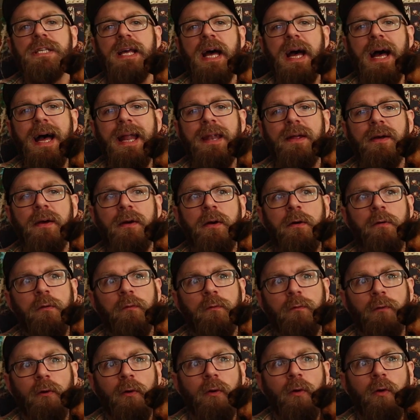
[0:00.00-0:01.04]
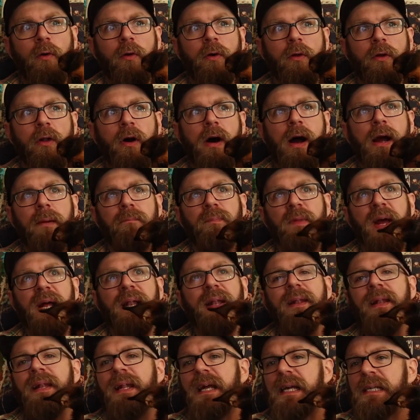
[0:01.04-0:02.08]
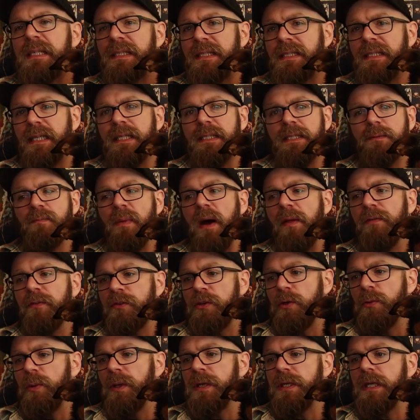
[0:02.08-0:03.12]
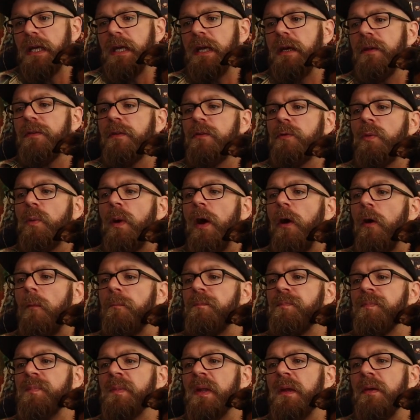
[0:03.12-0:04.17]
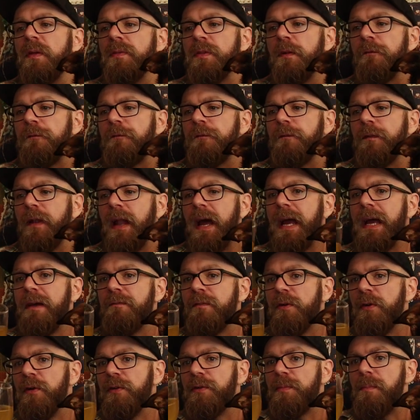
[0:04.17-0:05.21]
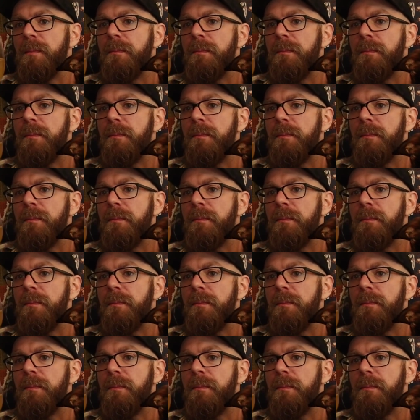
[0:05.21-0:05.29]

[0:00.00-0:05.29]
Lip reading: that for like at least 6 months to a year. This will help the flavors